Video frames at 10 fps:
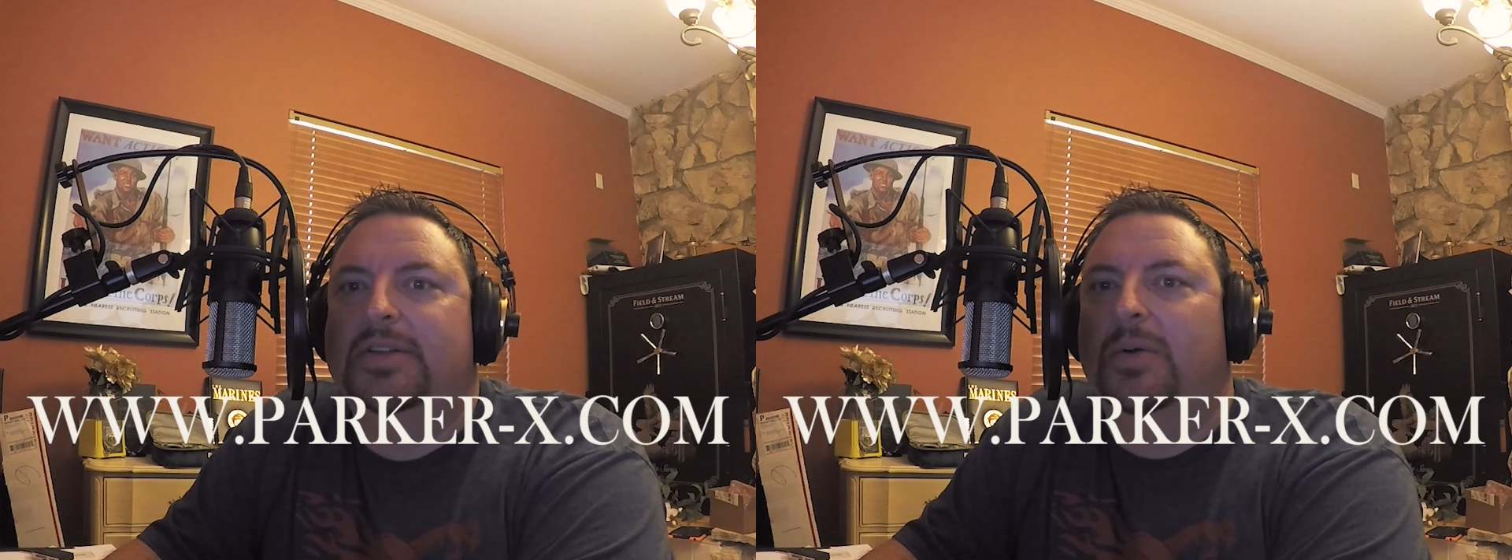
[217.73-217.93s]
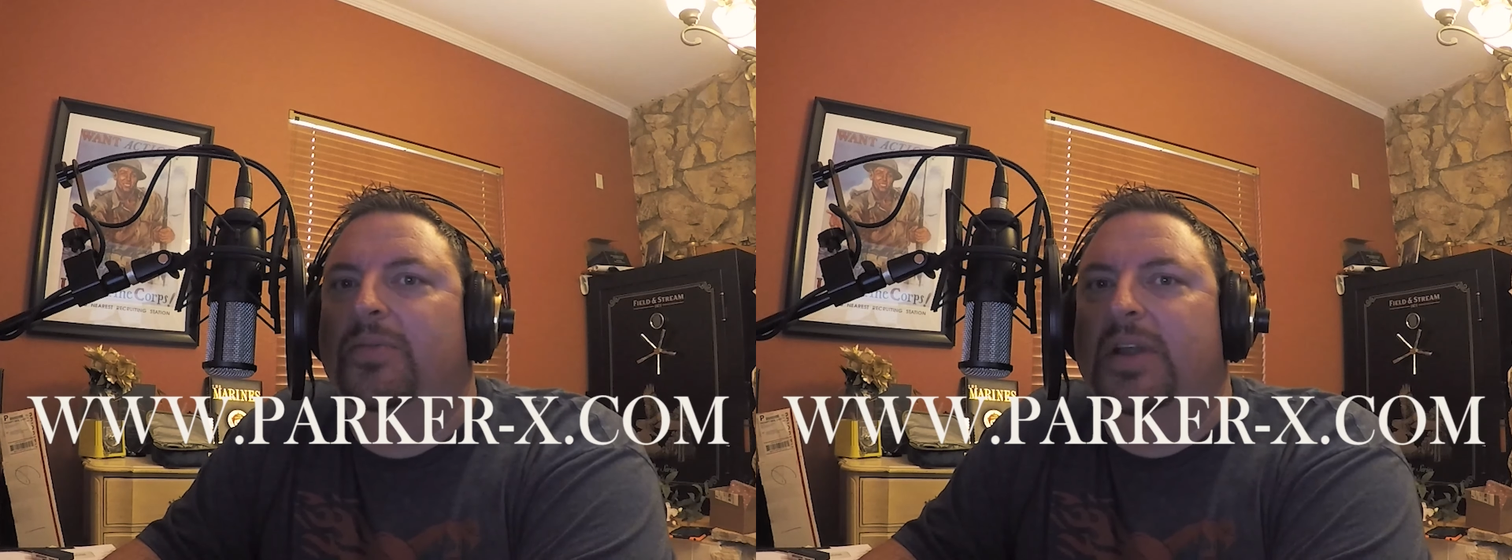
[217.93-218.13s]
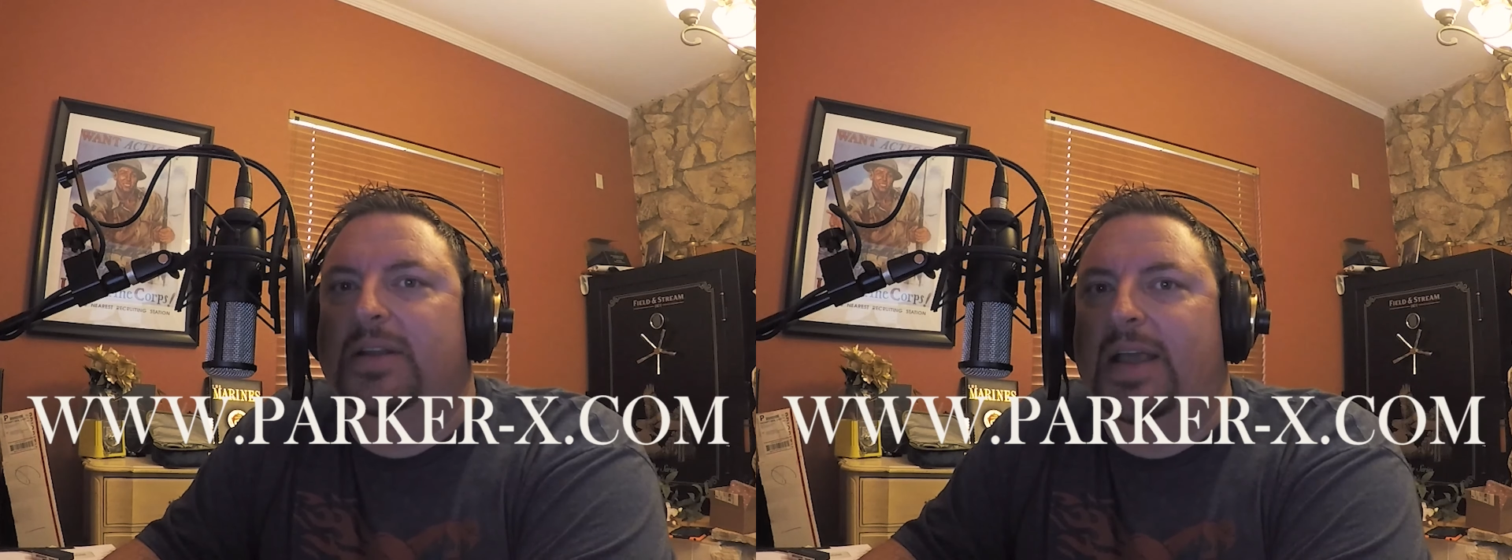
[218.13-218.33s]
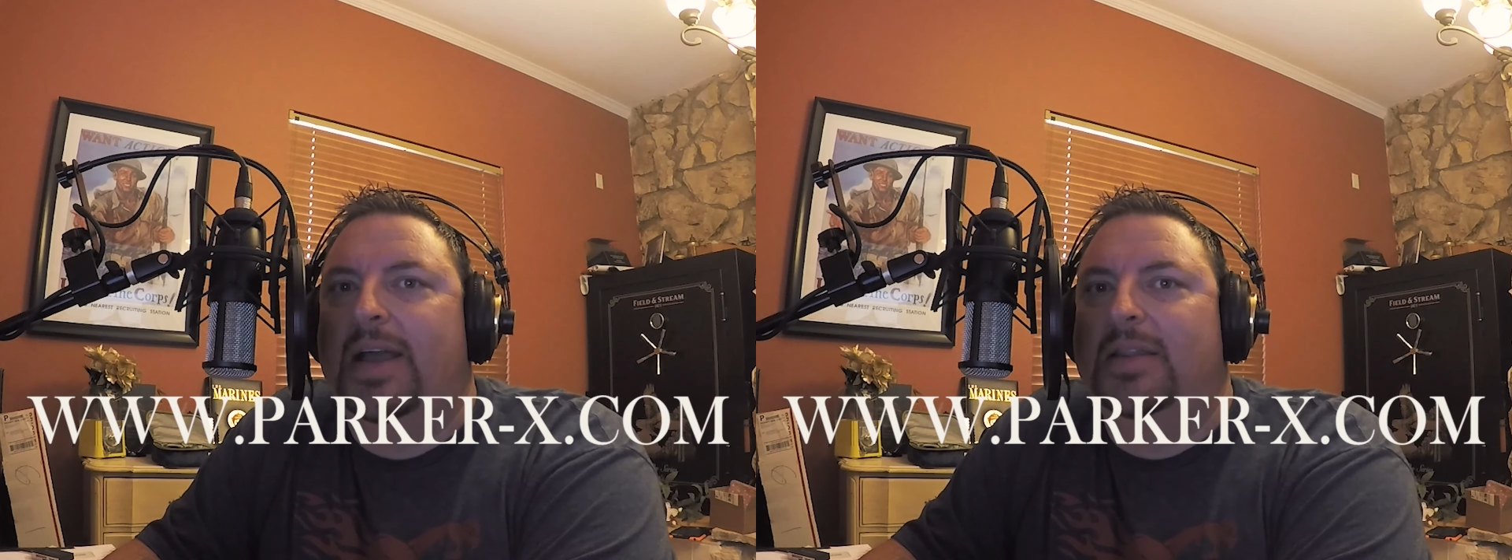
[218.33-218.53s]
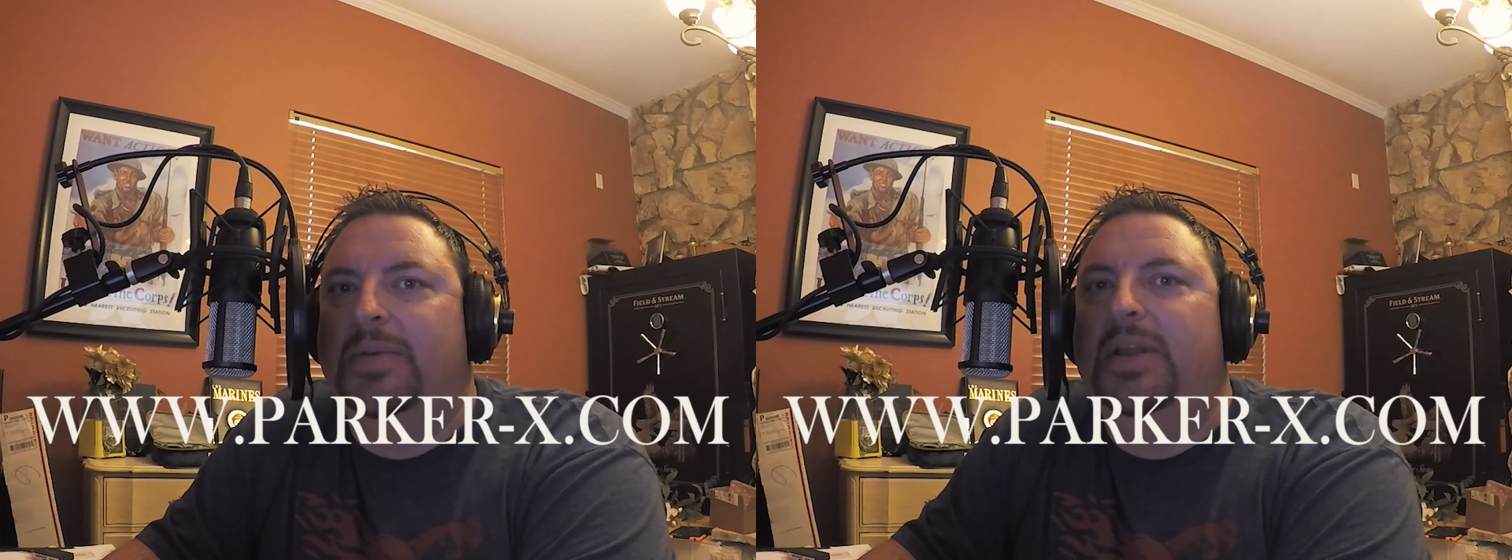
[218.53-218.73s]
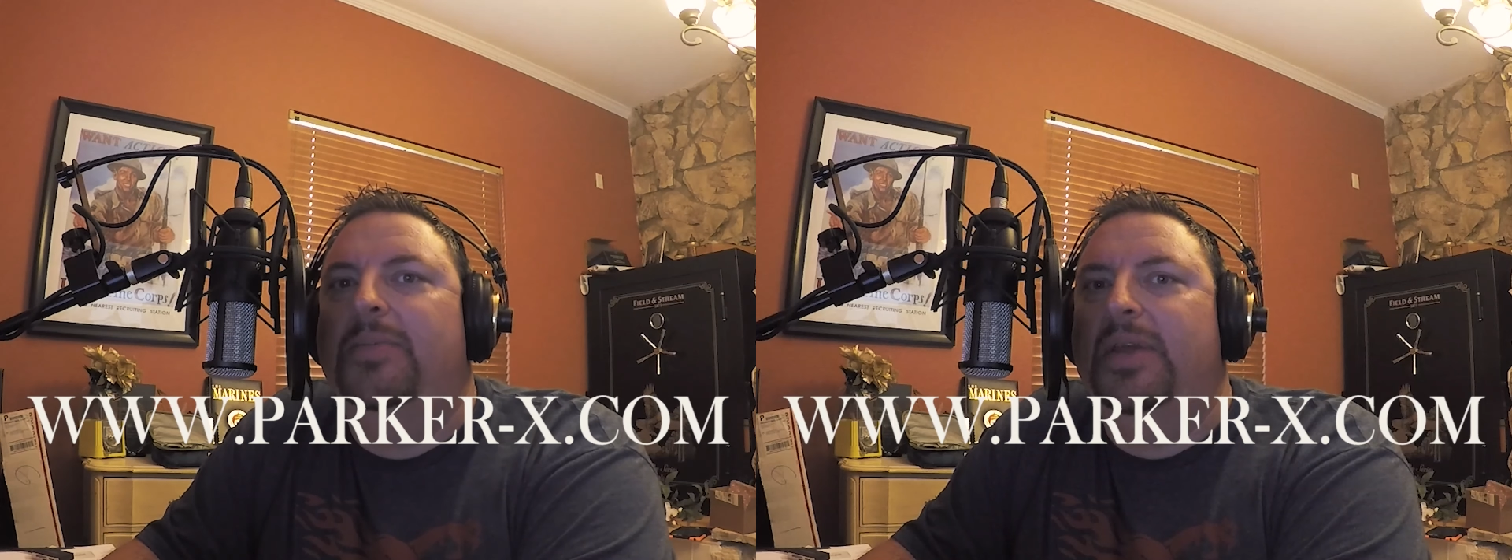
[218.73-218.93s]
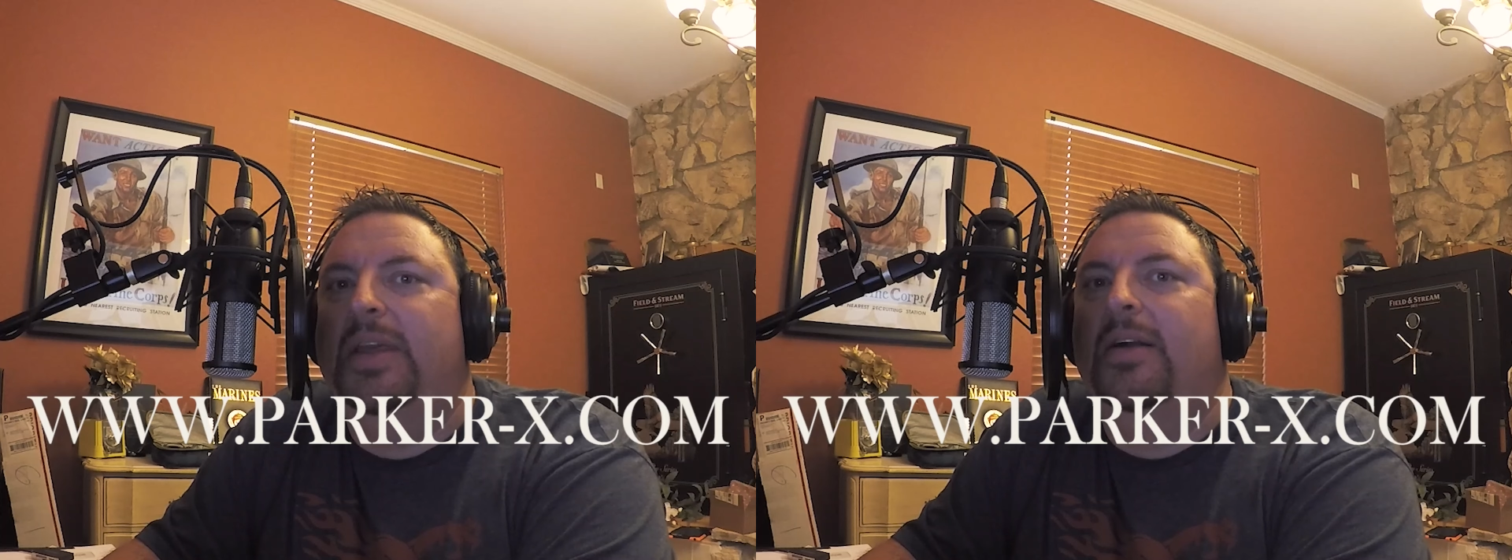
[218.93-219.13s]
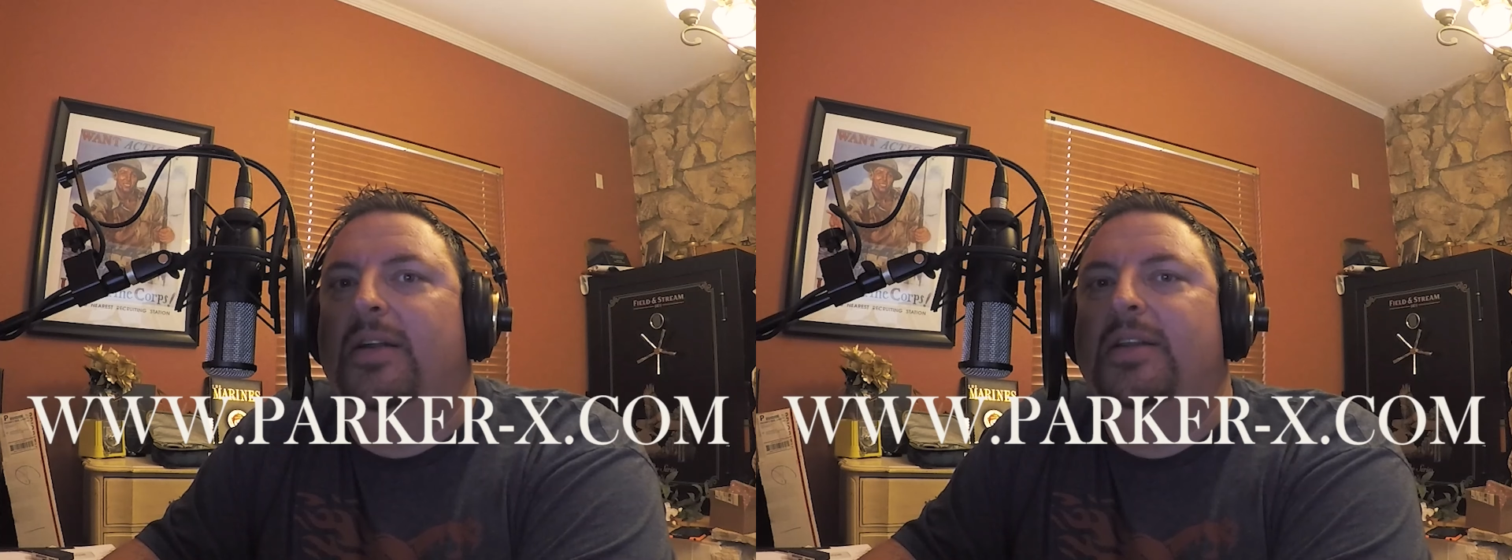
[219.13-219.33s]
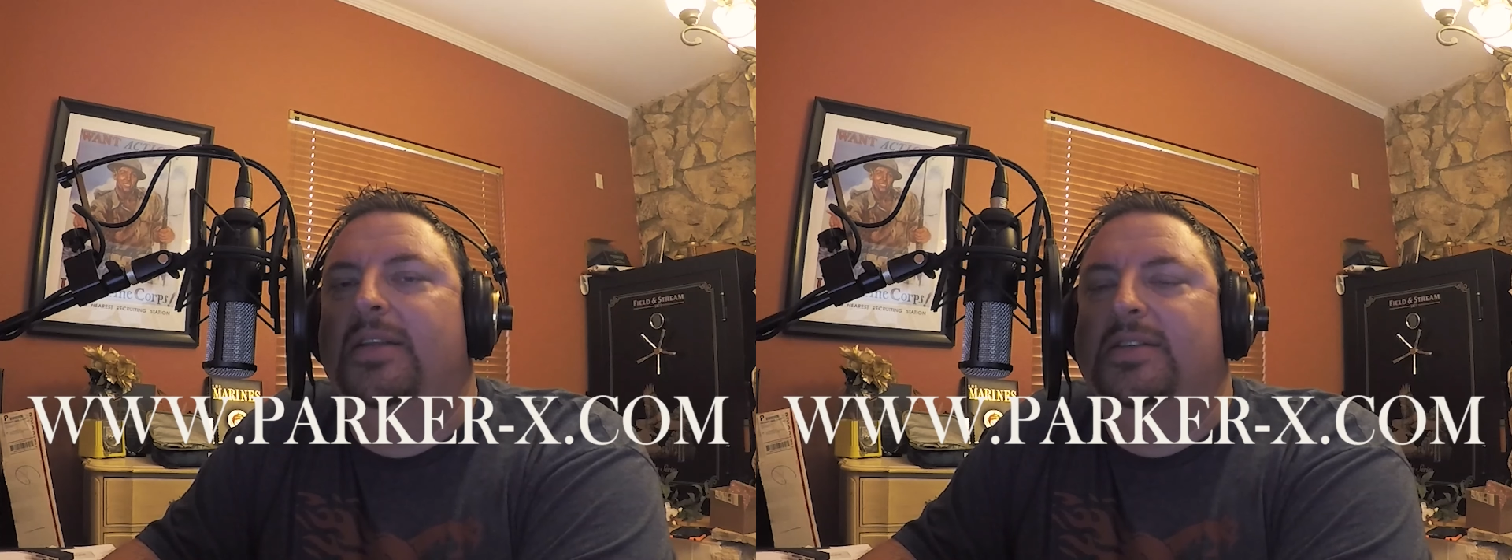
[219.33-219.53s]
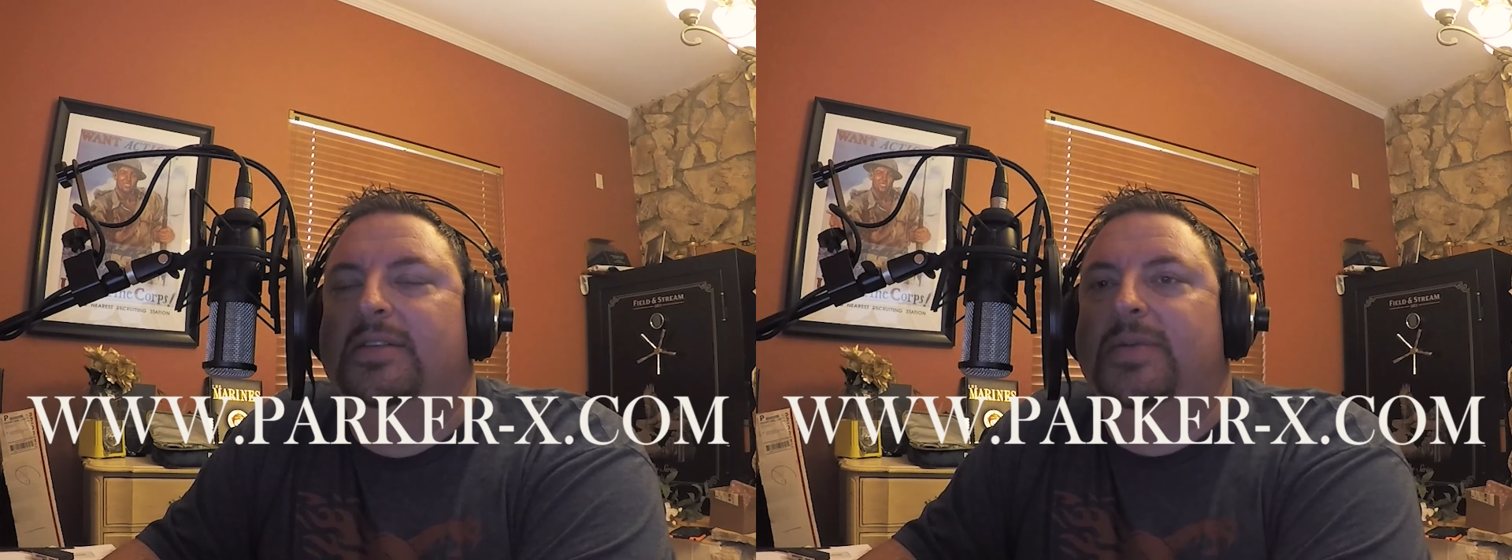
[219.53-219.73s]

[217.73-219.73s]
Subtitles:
don't forget to add the P2PE onto this,